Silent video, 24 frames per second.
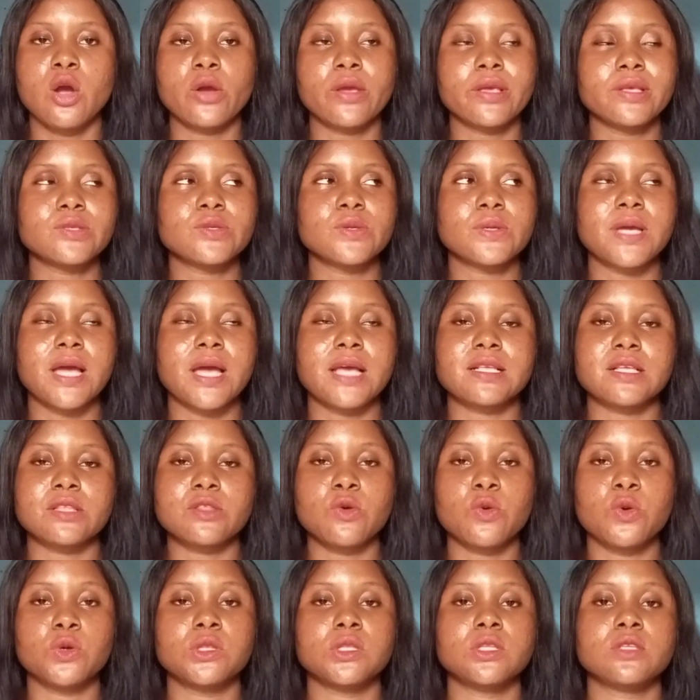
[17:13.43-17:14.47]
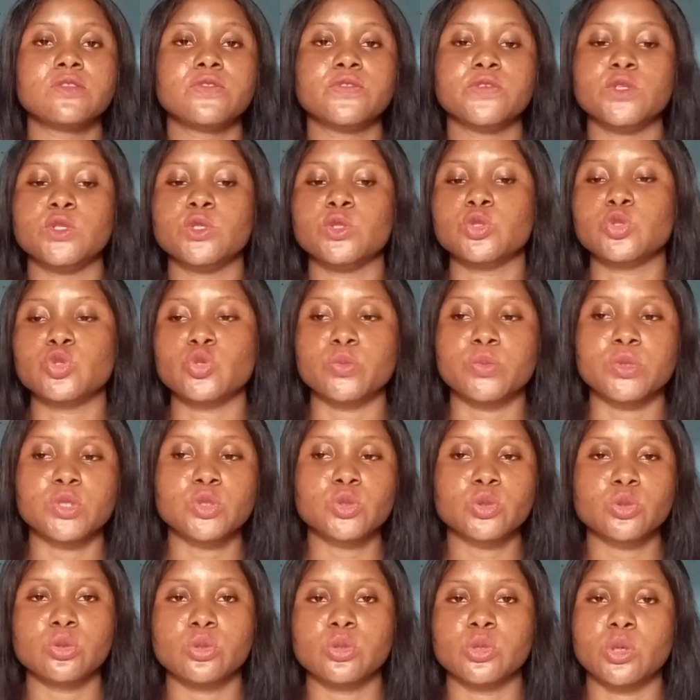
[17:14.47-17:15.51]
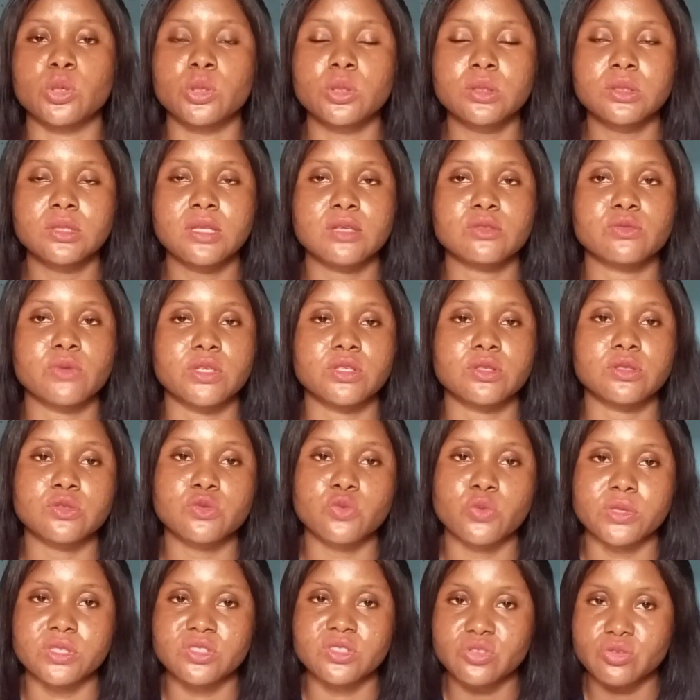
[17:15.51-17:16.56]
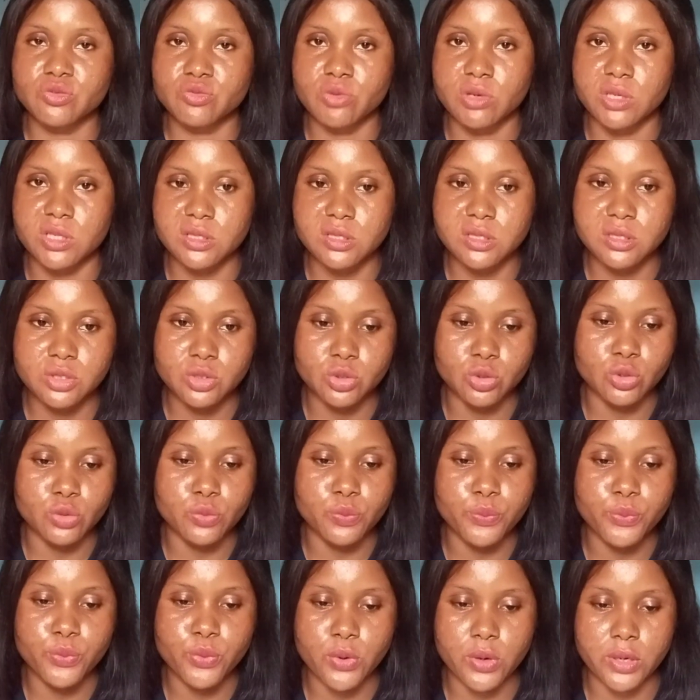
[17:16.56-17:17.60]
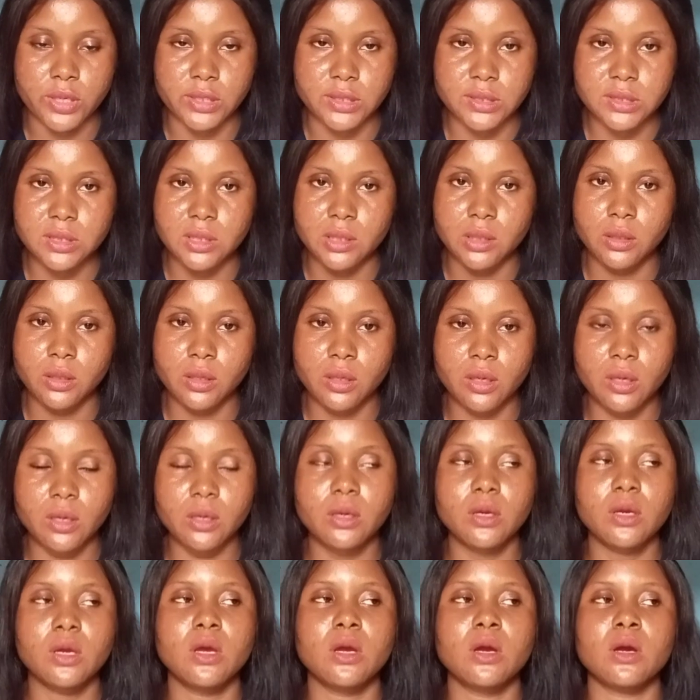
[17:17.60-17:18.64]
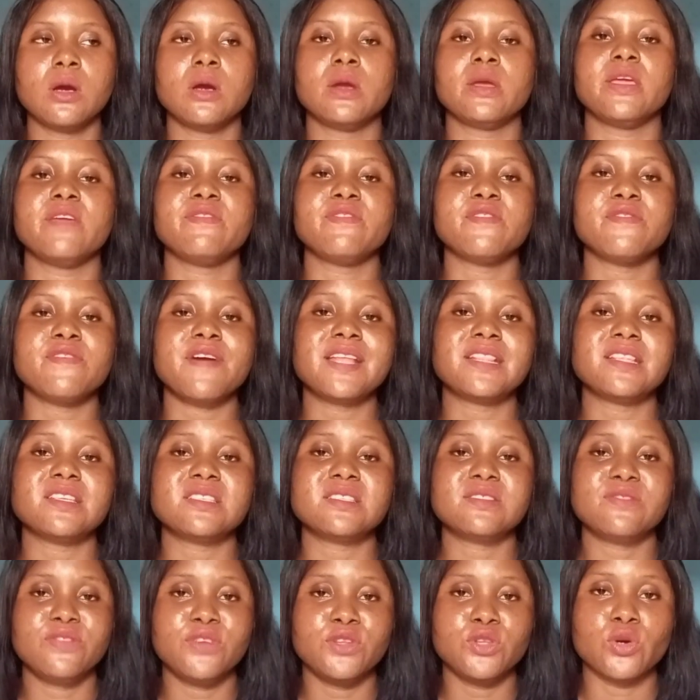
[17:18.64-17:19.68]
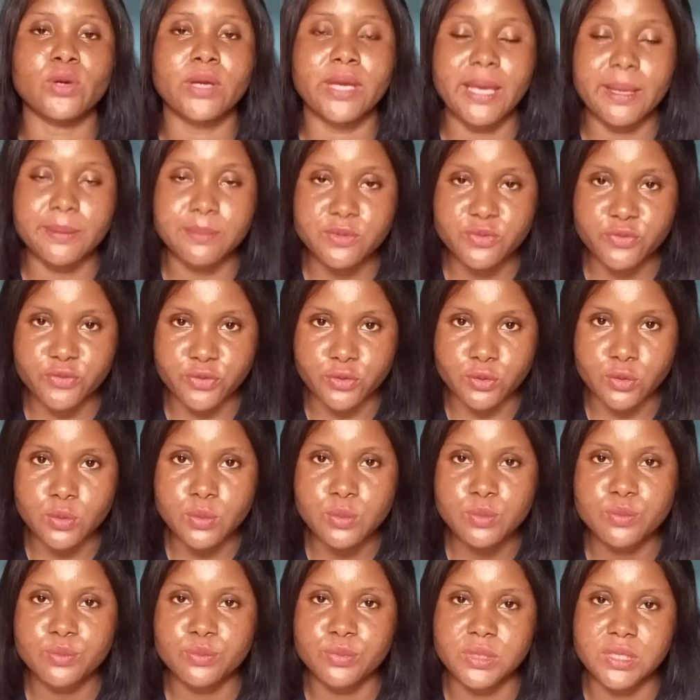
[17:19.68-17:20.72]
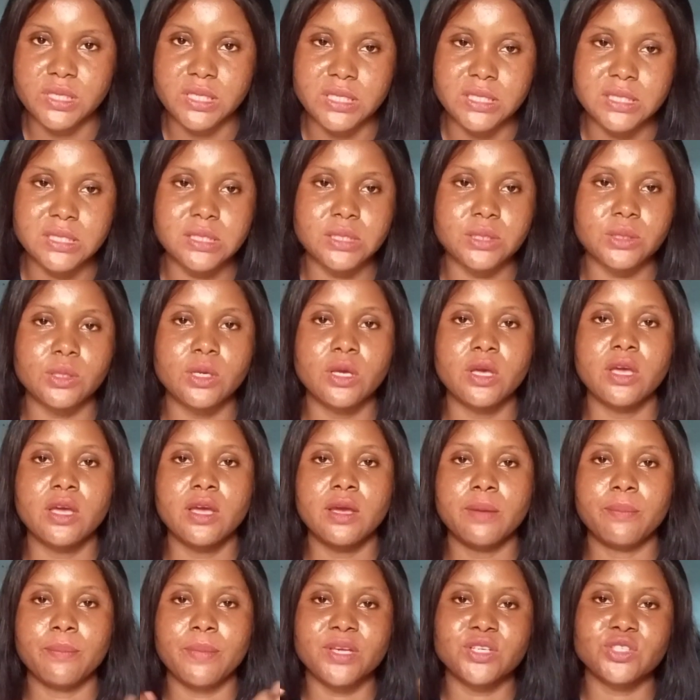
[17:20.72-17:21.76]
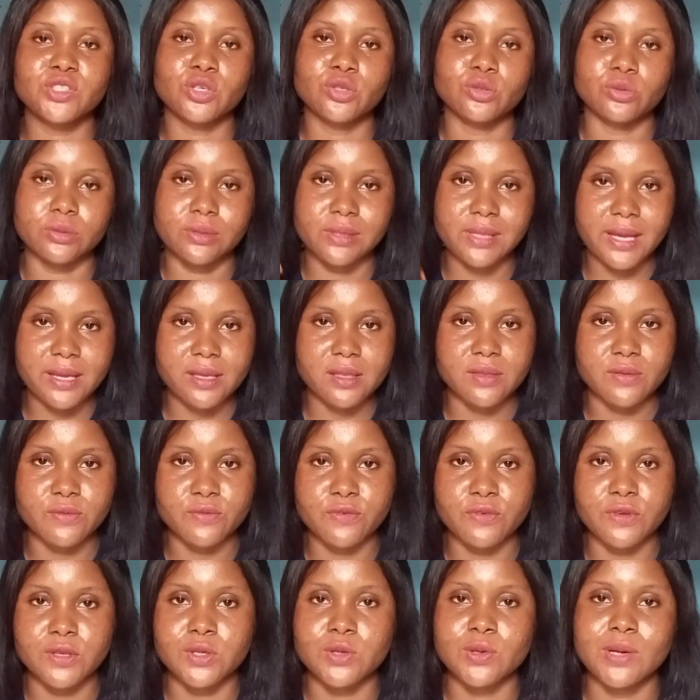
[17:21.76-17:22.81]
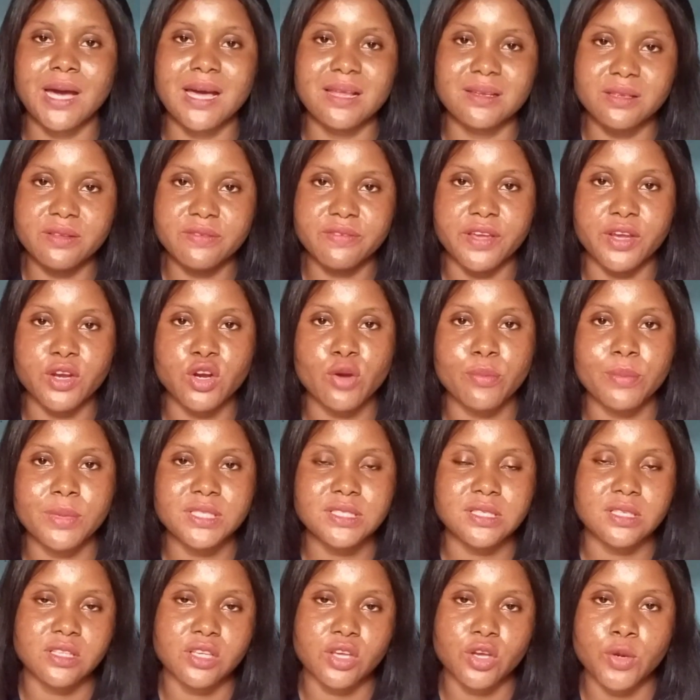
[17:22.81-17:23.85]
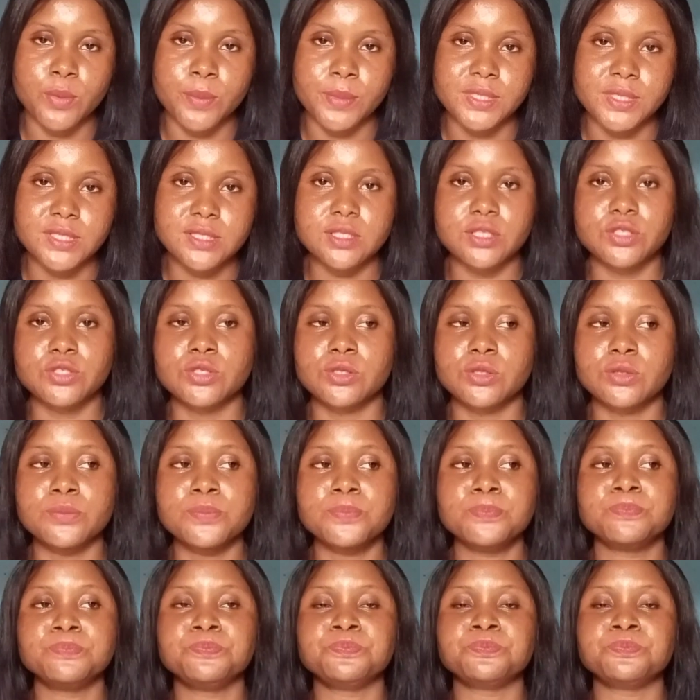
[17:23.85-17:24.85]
Okay, so guys, I don't want this video to be too long, that's why I just went straight to the point. Okay, if you find this video helpful, please make sure you like the video and leave a comment in the comment section.